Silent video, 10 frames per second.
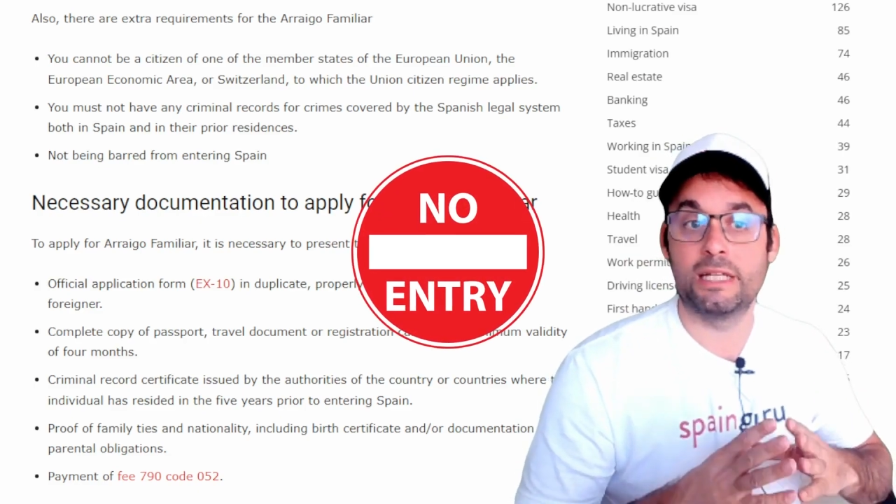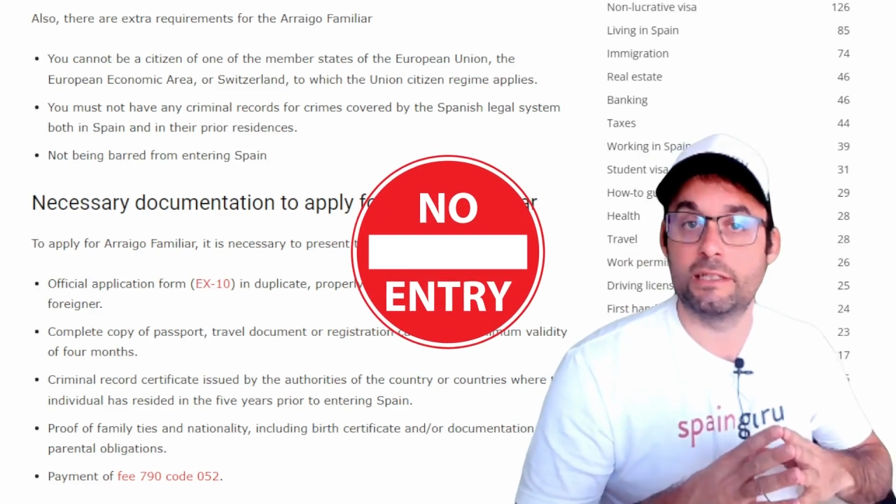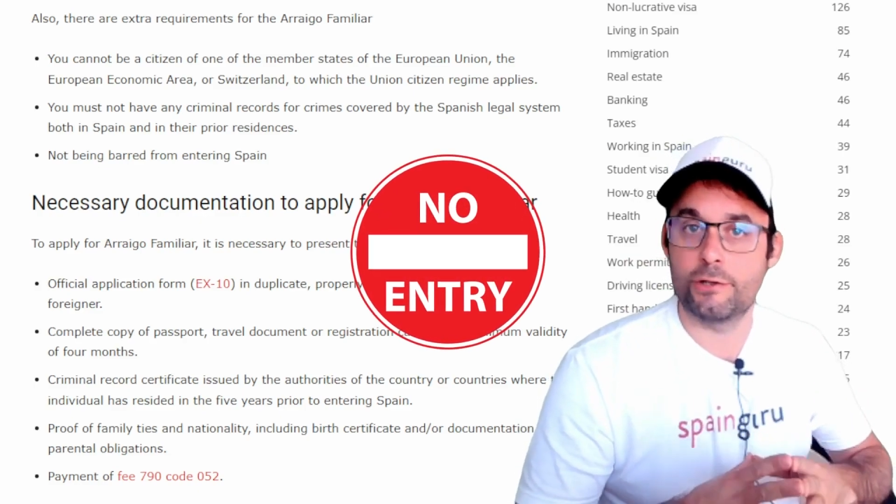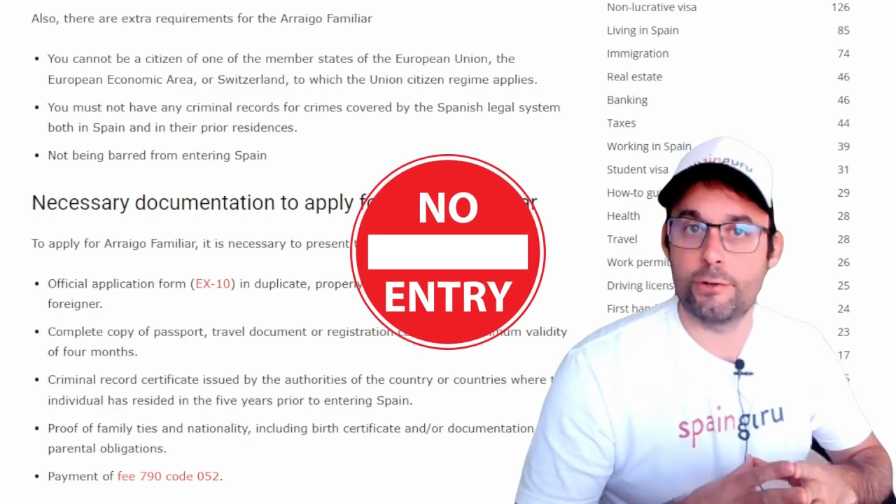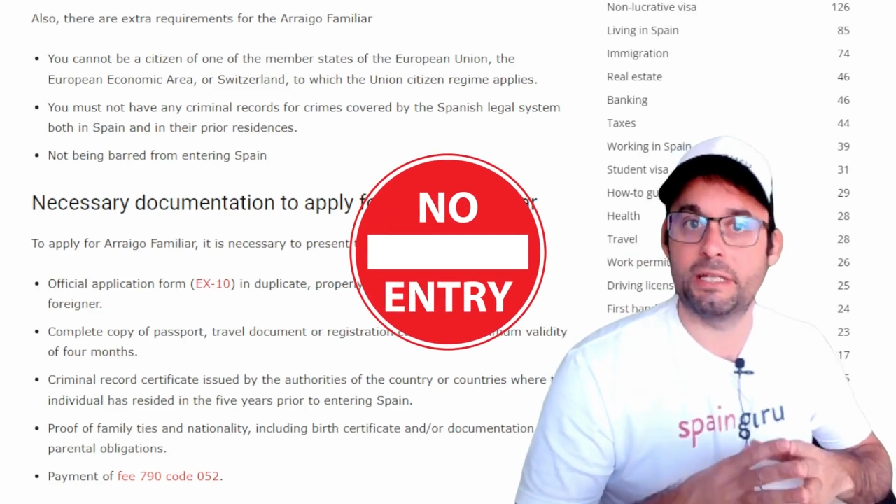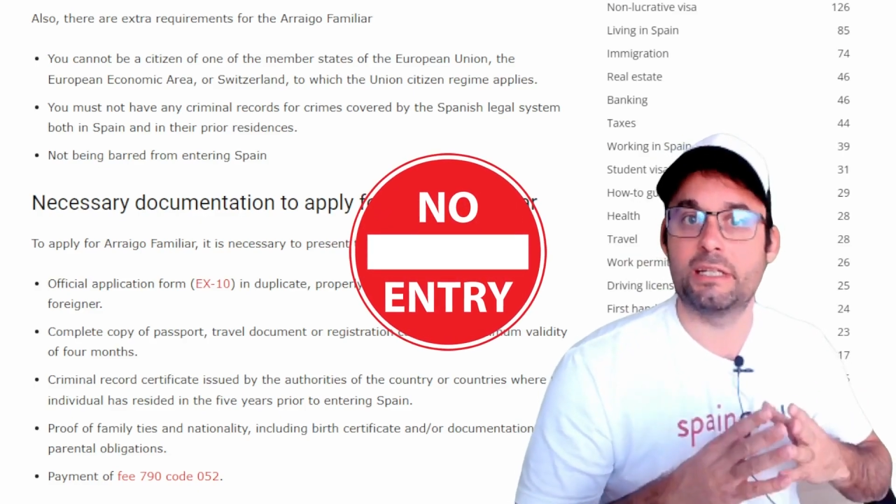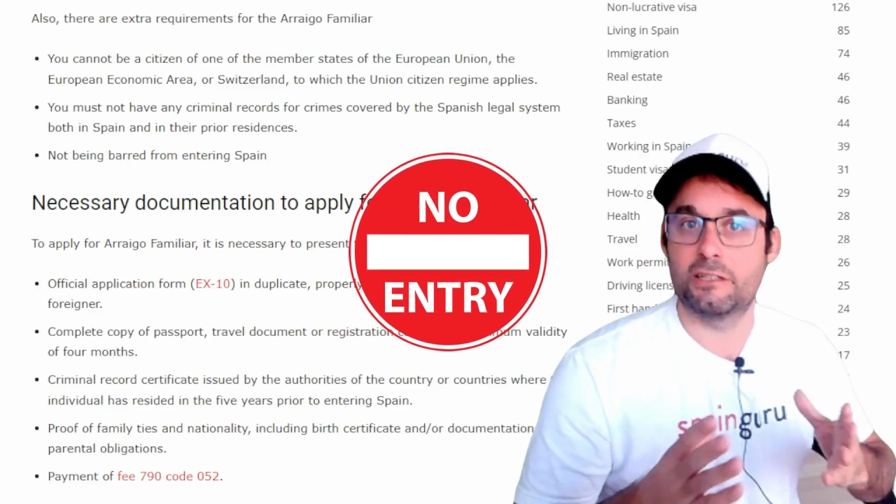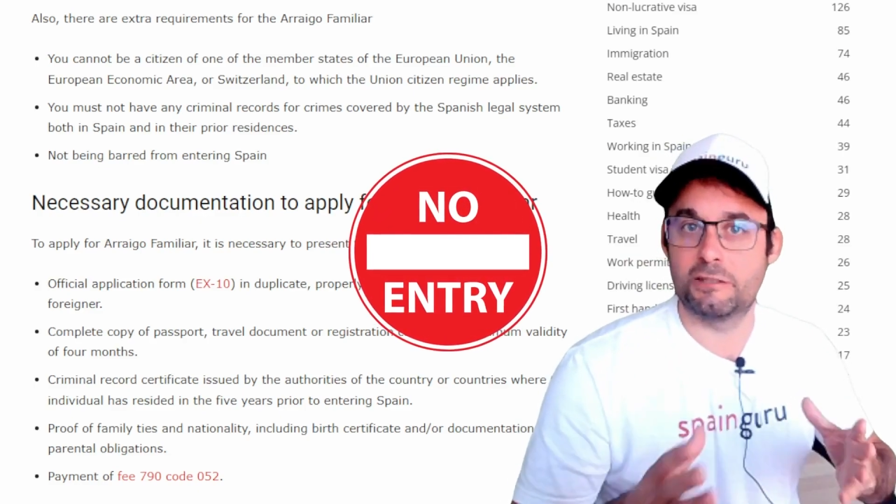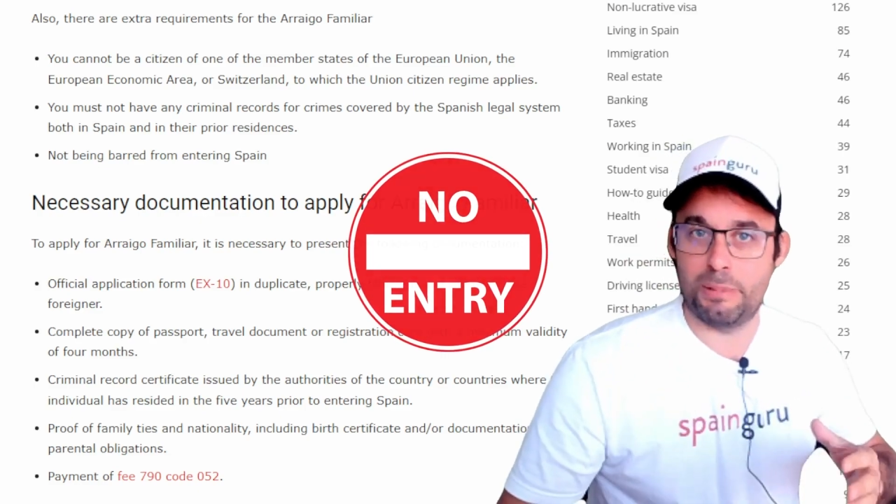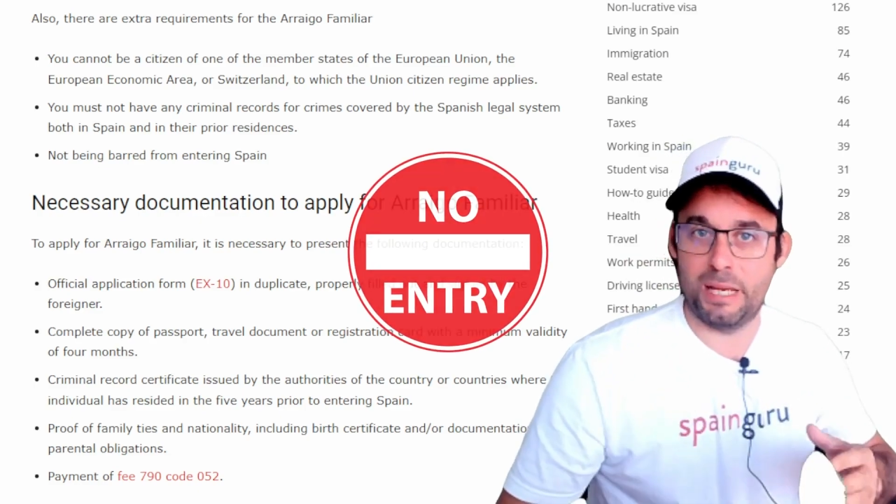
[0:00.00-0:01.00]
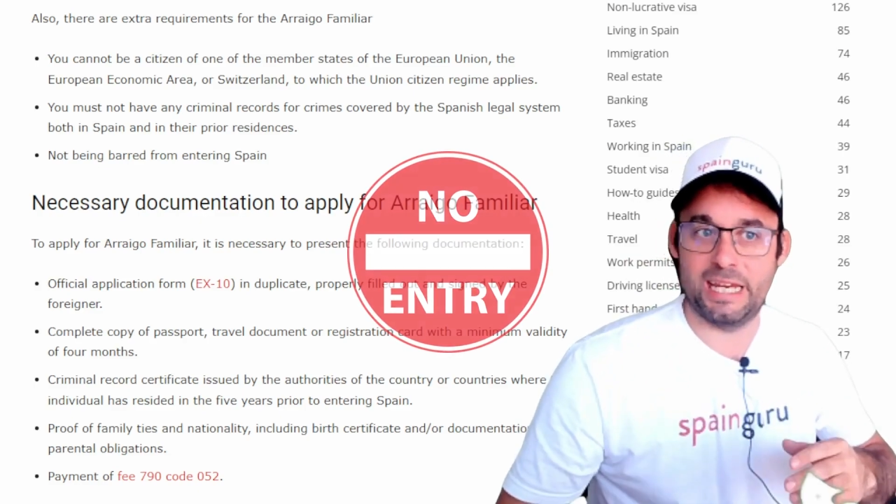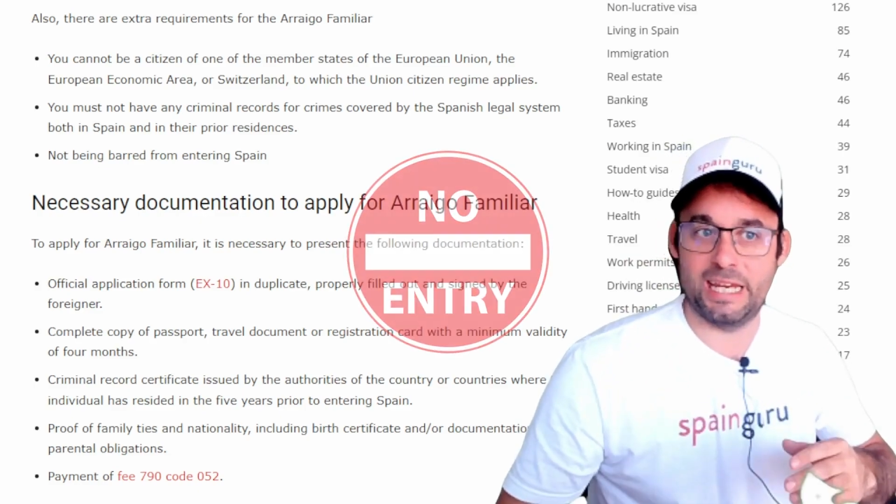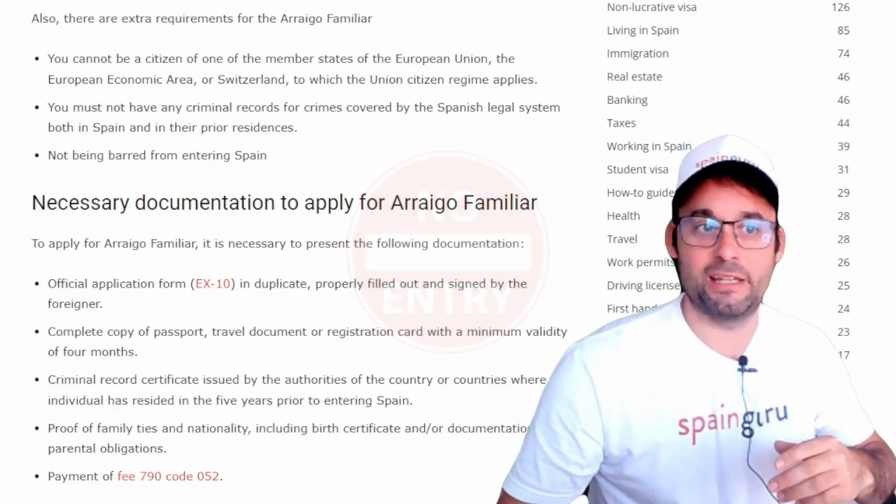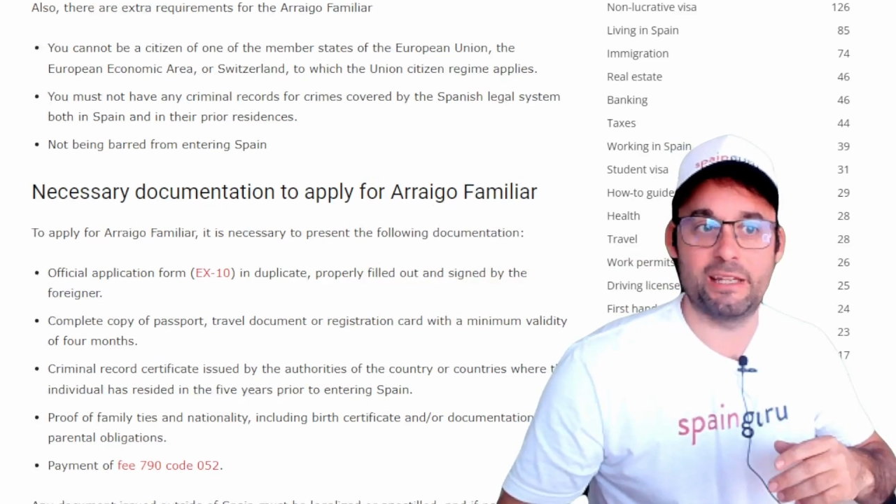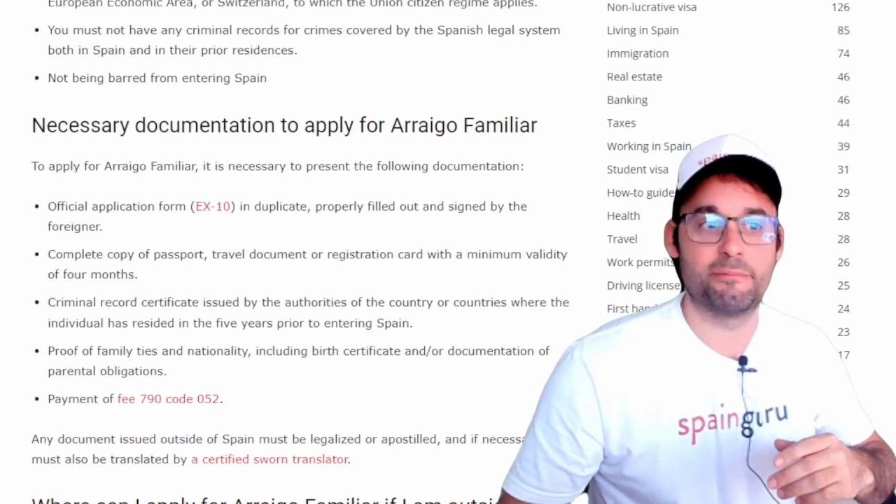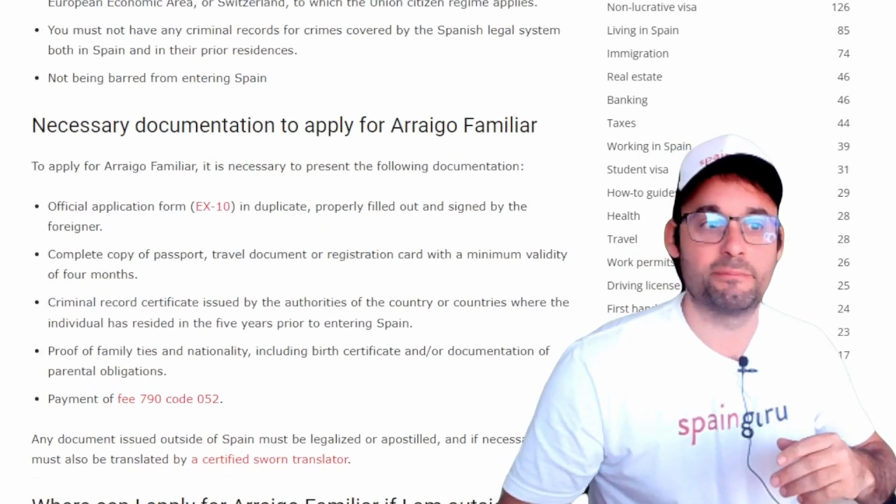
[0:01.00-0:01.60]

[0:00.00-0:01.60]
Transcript: entering Spain.